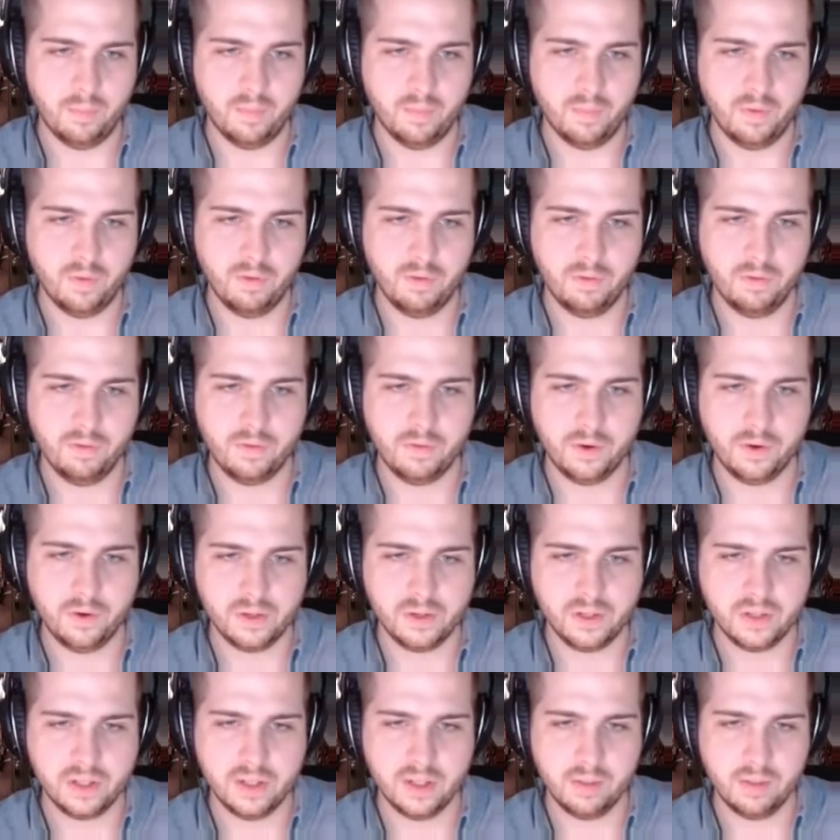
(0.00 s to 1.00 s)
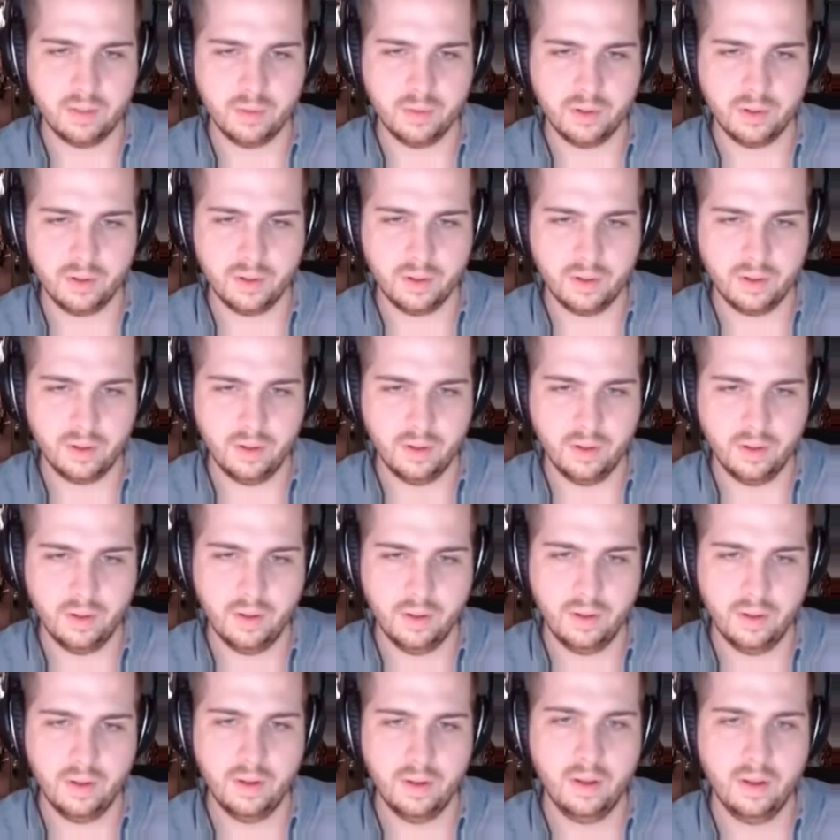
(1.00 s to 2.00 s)
first number,
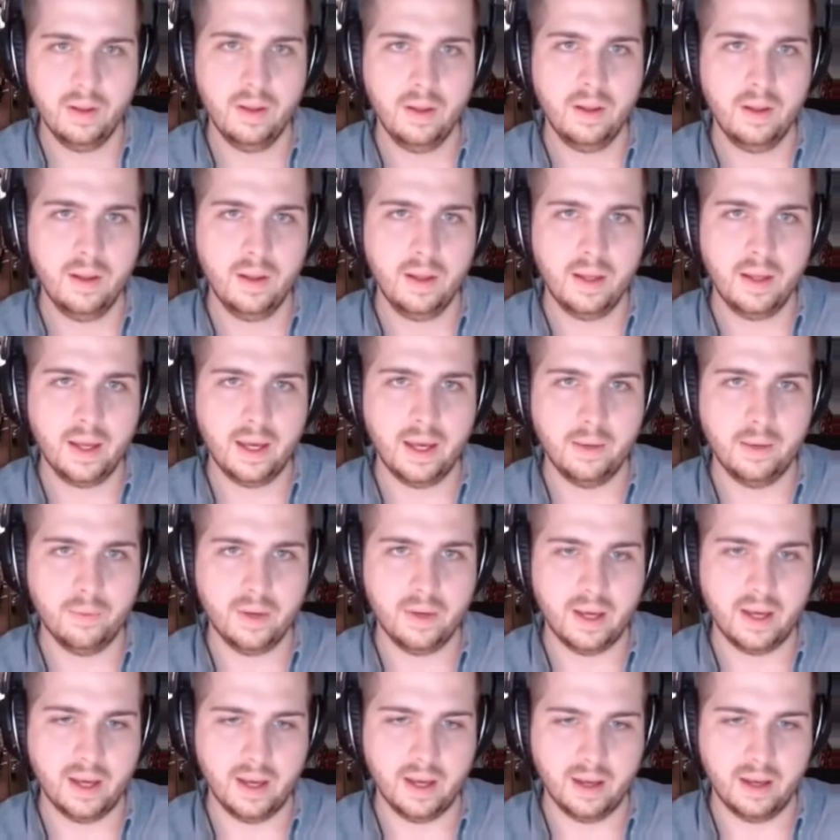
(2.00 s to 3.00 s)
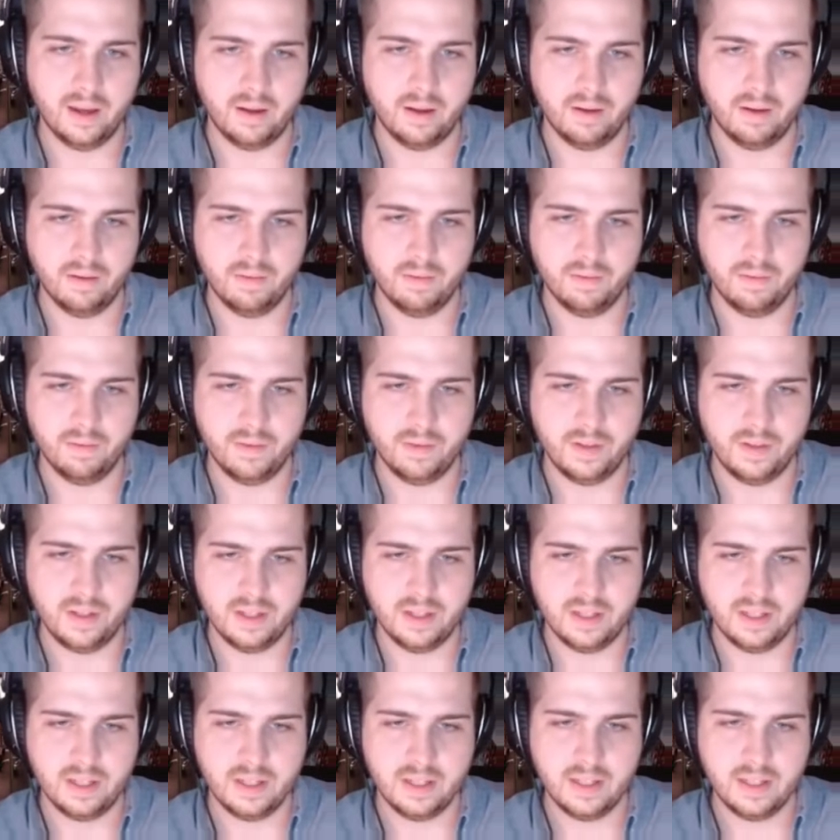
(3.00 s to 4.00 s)
and we have
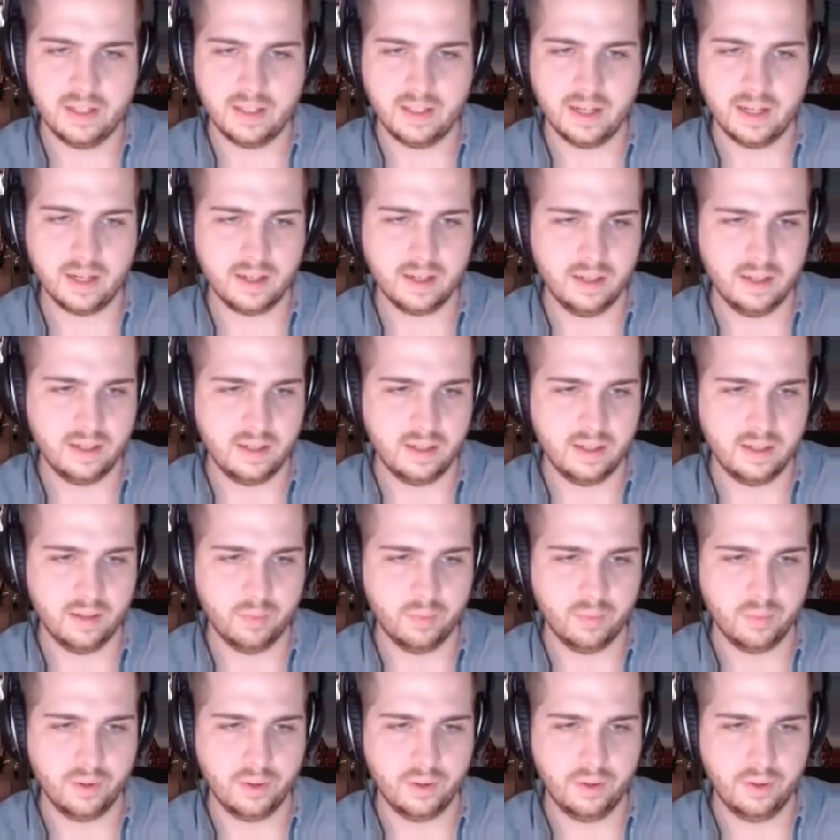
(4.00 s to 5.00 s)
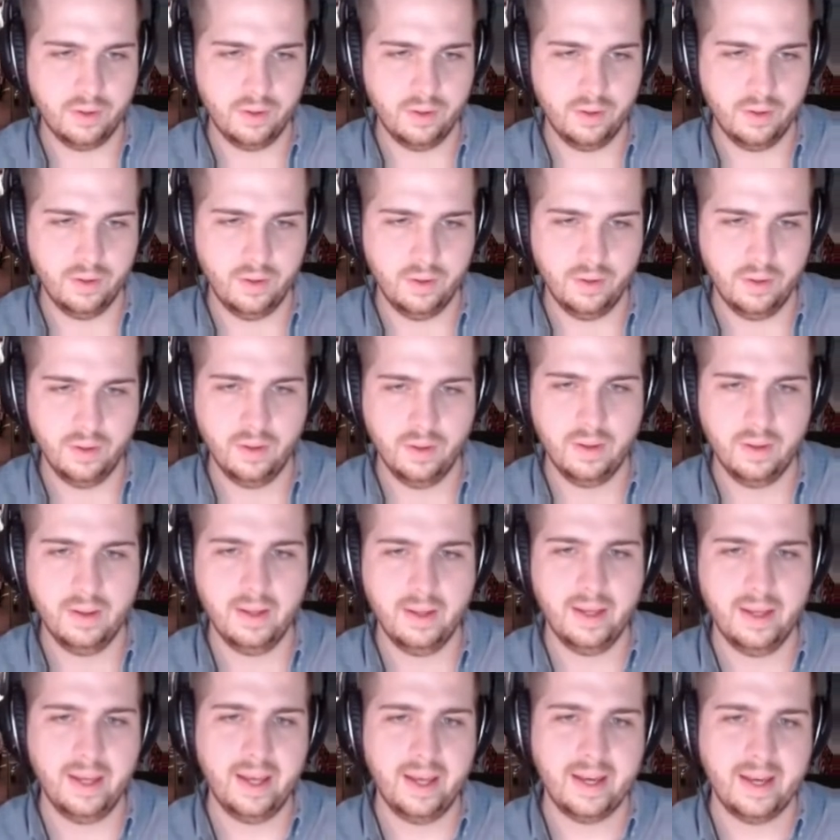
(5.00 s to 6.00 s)
second number.
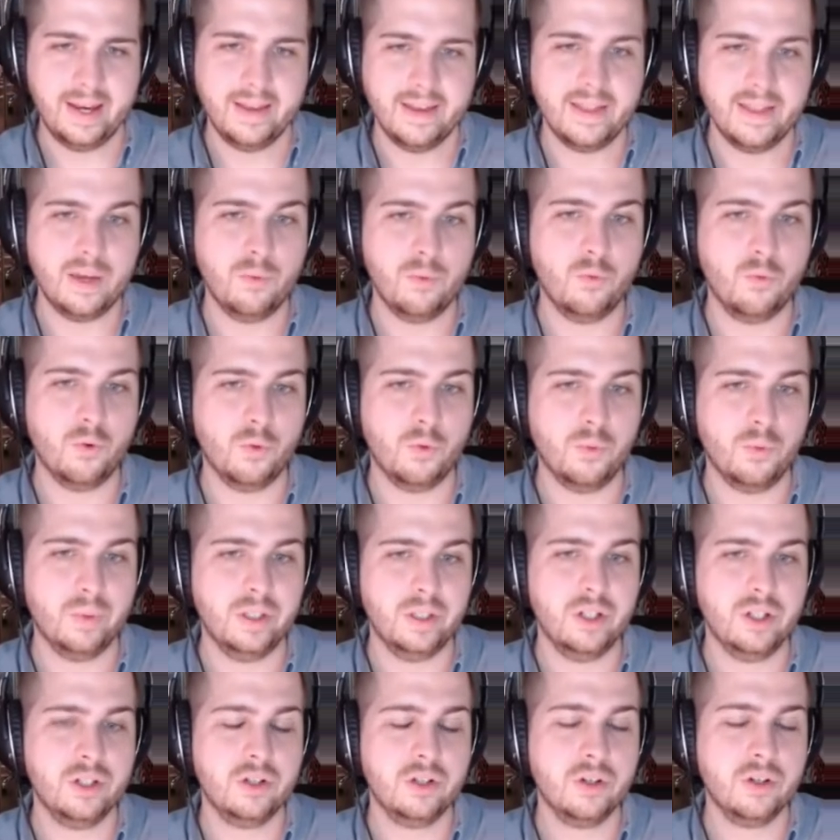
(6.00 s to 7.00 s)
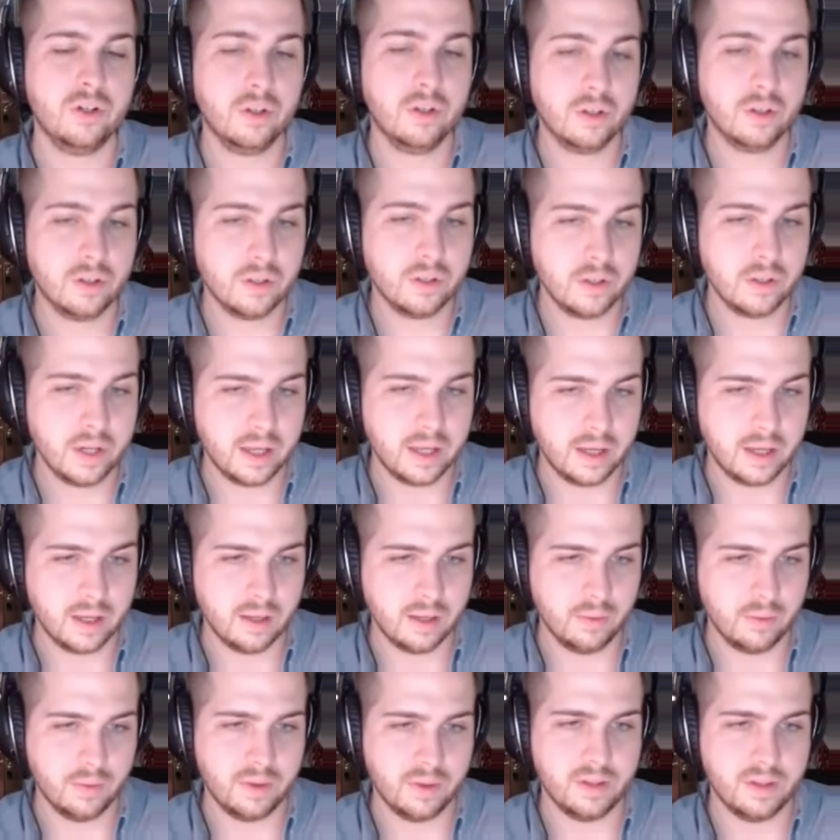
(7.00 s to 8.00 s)
And then we're returning,
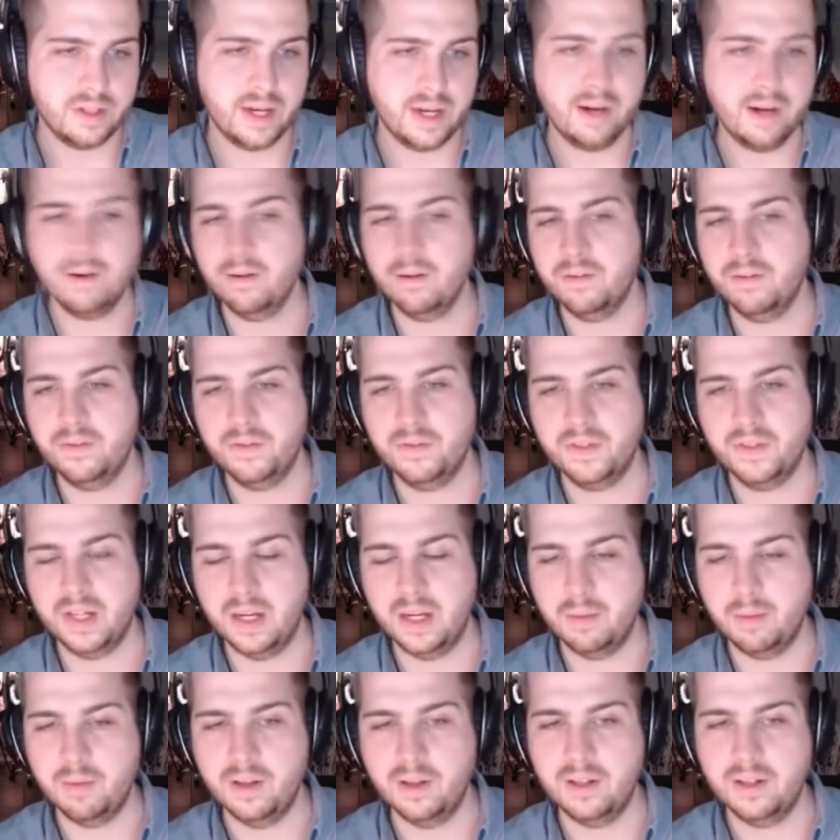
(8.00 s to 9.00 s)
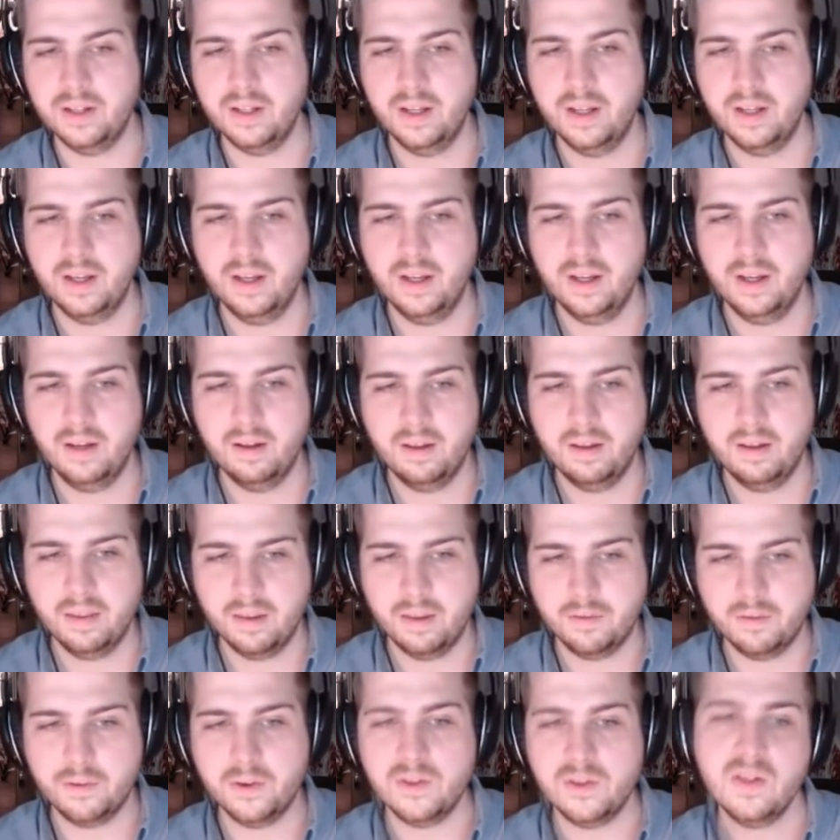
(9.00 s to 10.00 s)
with this arrow statement, the
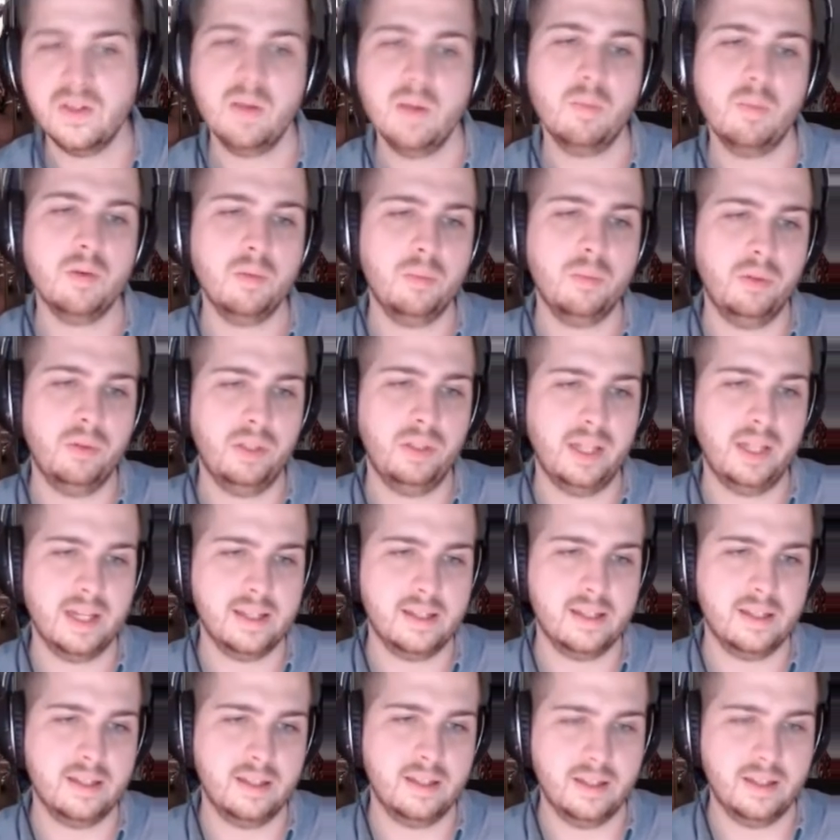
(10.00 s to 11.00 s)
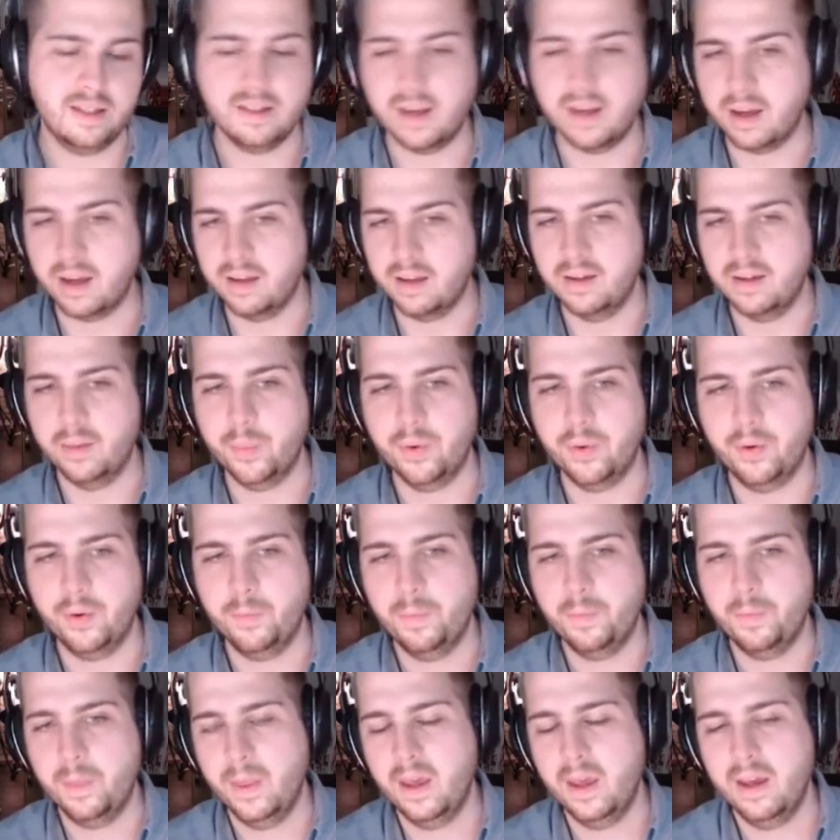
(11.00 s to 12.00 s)
first number plus the second number.
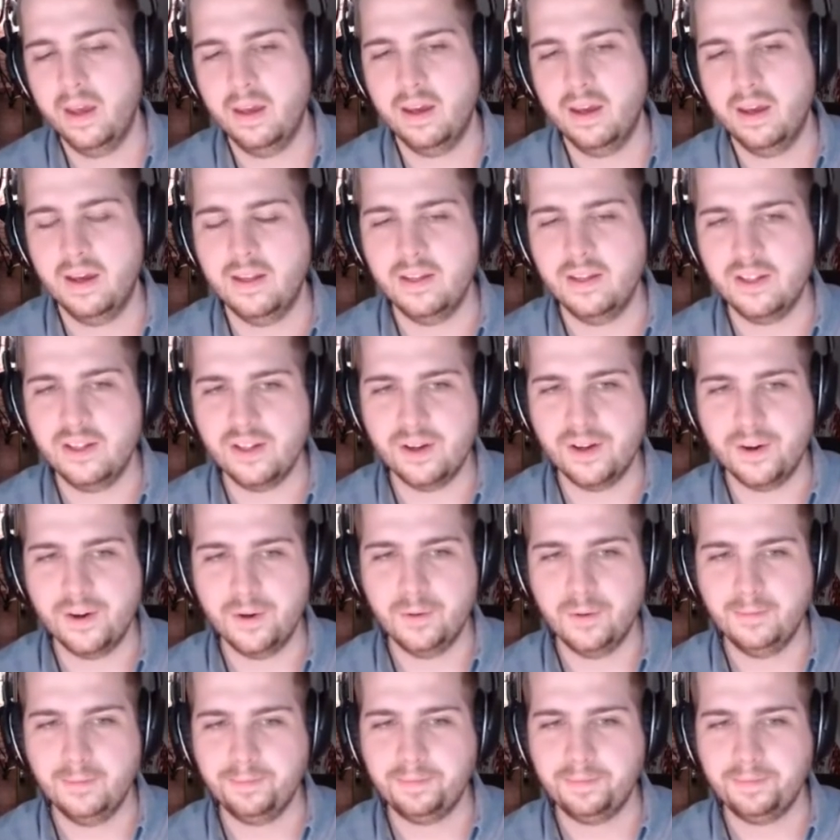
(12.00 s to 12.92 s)
And so